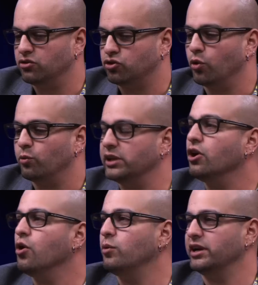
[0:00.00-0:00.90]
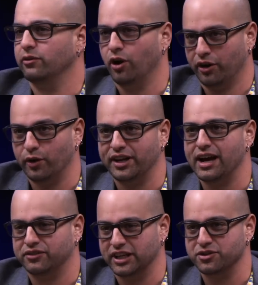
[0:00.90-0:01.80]
so we know we are going to
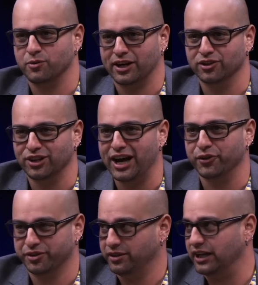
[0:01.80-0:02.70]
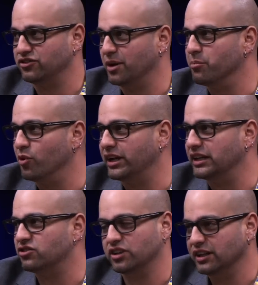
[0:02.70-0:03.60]
have to get the record loud at some point.
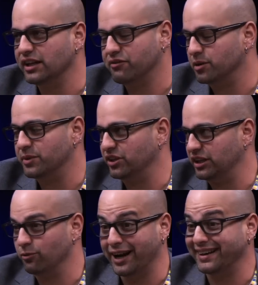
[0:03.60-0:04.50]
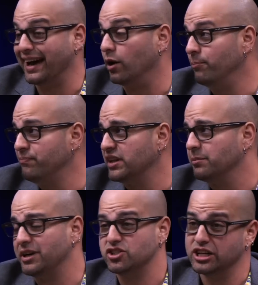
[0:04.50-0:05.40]
It's an inevitability right now.
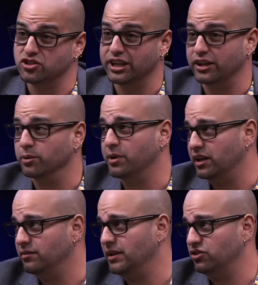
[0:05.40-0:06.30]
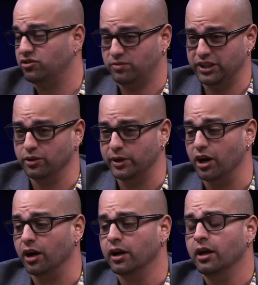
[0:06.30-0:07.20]
Might change later, but here we
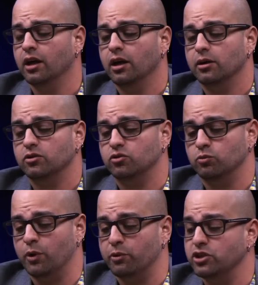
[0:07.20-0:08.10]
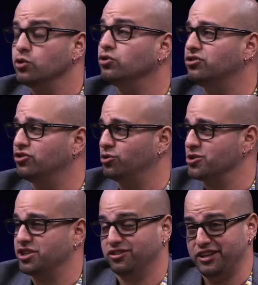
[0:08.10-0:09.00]
are. When we use
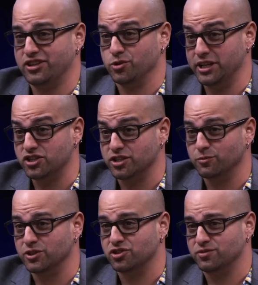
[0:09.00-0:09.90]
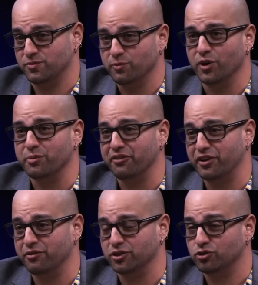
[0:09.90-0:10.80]
distortion and saturation, which one of my
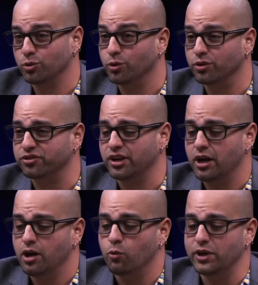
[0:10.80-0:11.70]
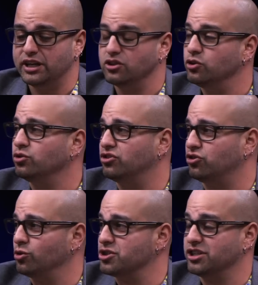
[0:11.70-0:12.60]
favorite tools, we can use
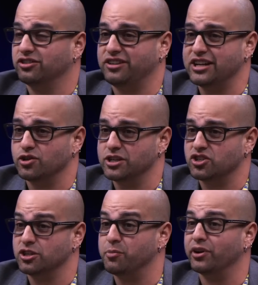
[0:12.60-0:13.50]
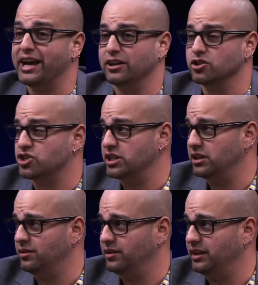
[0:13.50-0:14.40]
distortion and saturation to put
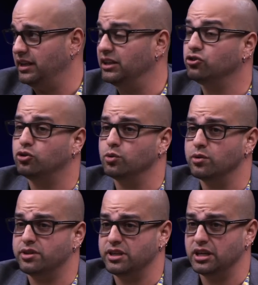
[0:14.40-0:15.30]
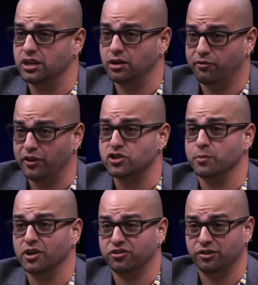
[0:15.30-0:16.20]
energy into the Fletcher
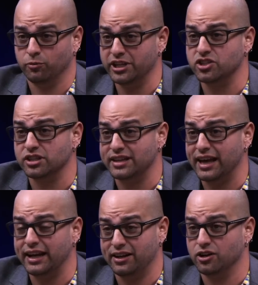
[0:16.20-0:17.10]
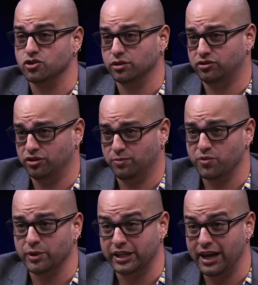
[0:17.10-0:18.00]
Munson region, that 800 to
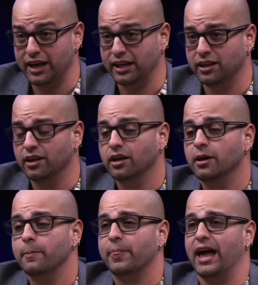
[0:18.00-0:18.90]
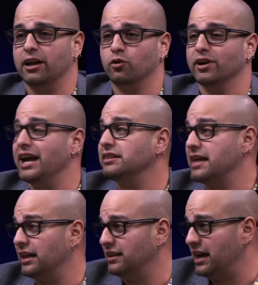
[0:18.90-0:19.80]
3K, and create
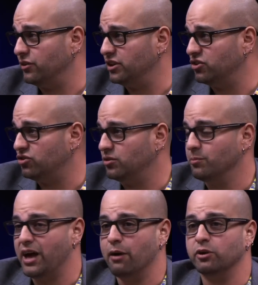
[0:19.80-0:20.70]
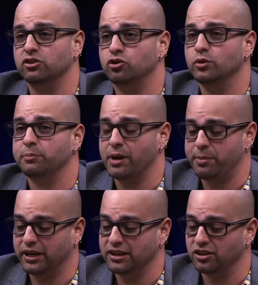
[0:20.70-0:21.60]
that loudness. And we do it by
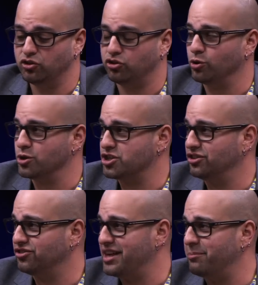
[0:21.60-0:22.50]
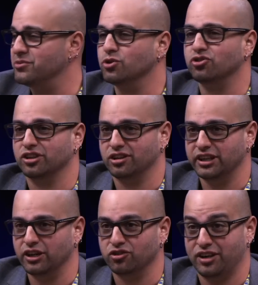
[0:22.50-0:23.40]
picking the distortions that
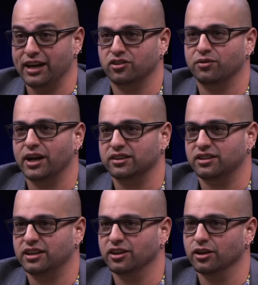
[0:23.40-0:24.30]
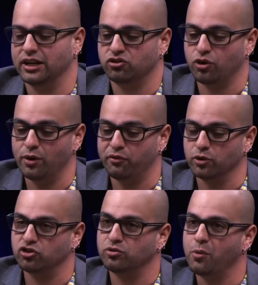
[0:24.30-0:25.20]
musically are satisfying to hear. And so if we're
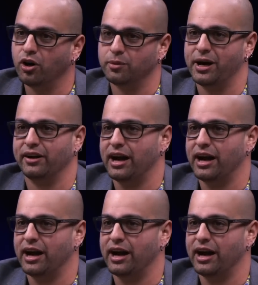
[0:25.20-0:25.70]
smart about